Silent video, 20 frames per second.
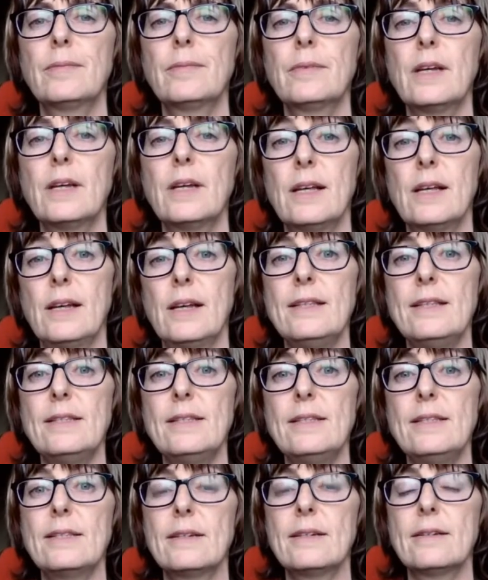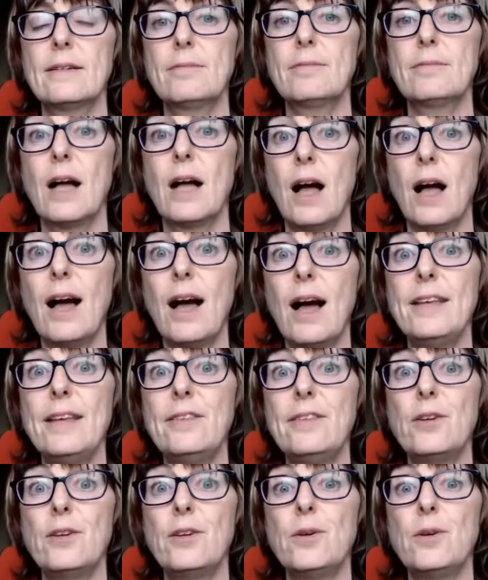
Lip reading: At least, I do.